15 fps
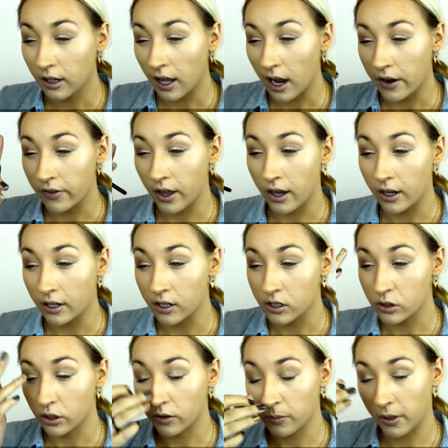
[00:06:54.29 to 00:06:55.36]
and then it just
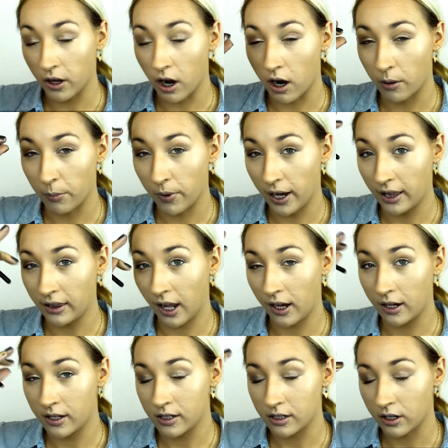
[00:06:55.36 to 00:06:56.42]
sort of be ombre
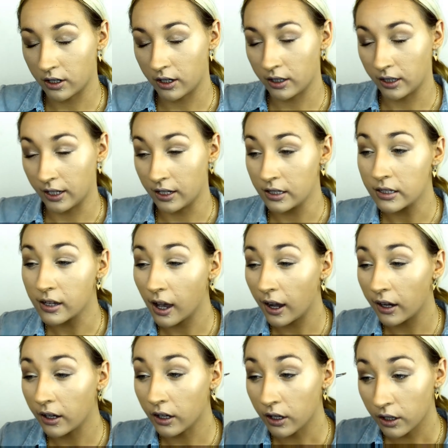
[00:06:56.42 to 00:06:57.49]
lightest on the inside.